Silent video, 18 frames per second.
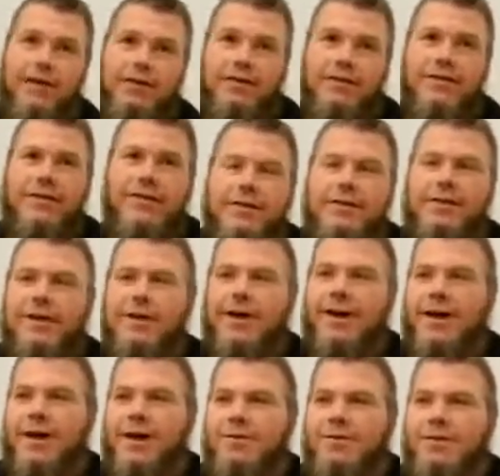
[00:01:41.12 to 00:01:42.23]
Yeah.
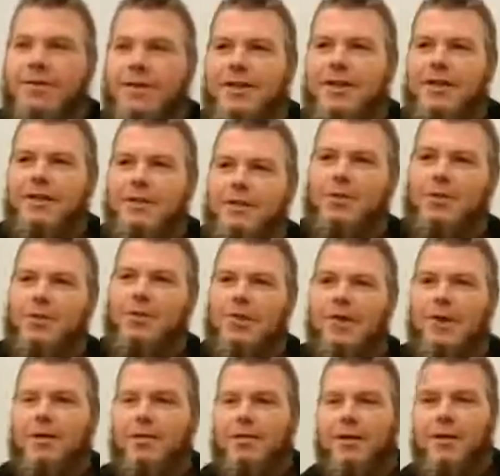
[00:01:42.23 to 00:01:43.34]
I was leading
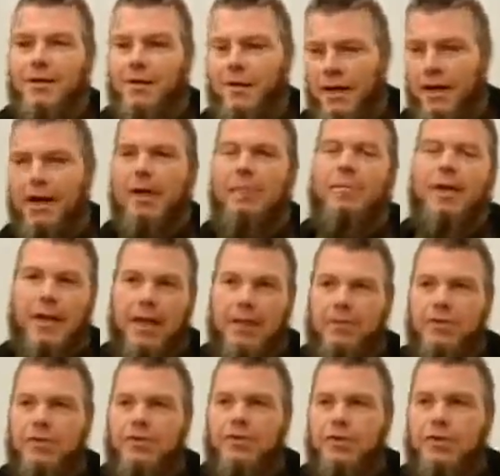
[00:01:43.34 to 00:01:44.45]
towards that, and then I
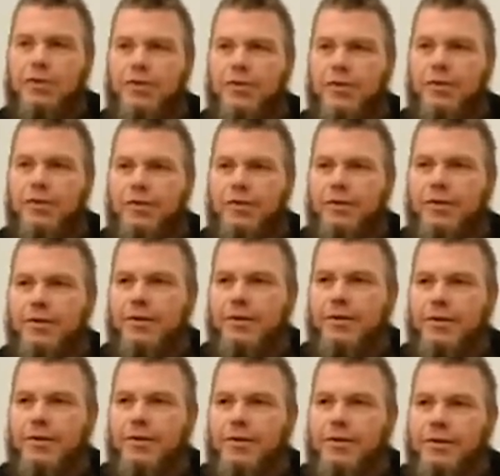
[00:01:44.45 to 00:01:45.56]
became a junior server.
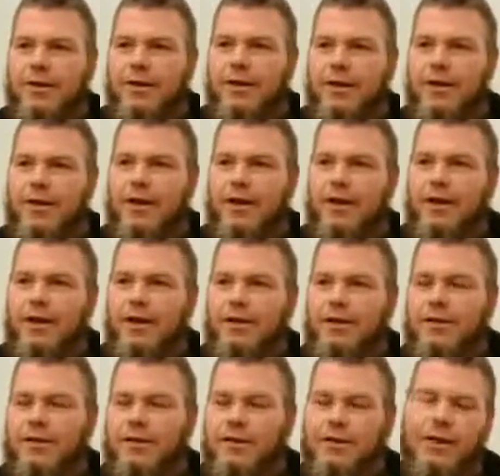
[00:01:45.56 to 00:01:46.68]

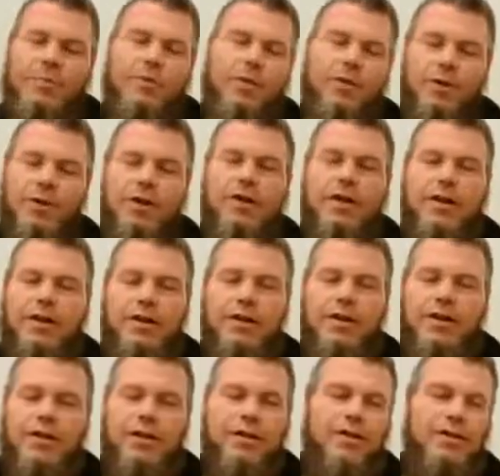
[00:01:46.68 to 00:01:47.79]
And I'm not going to tell you
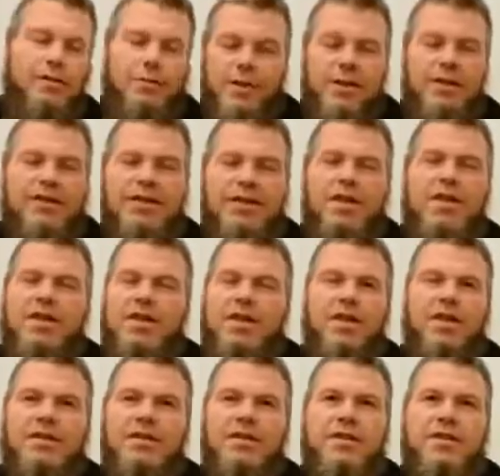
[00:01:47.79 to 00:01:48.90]
details, but I've seen
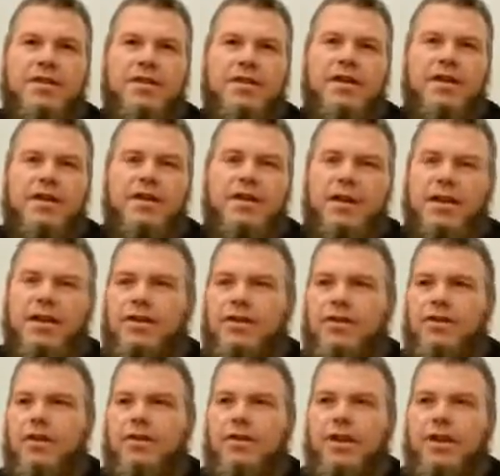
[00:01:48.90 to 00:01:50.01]
things in
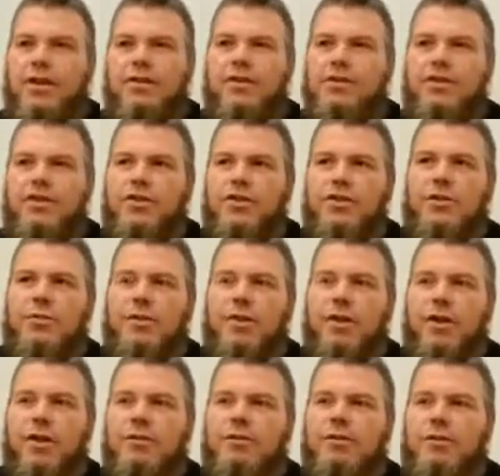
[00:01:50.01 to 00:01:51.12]
the church that just turned
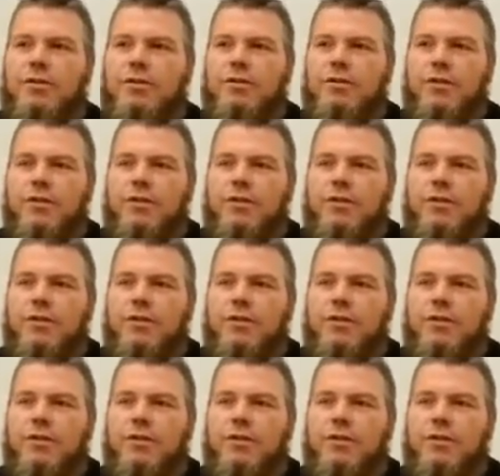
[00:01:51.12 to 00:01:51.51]
me off.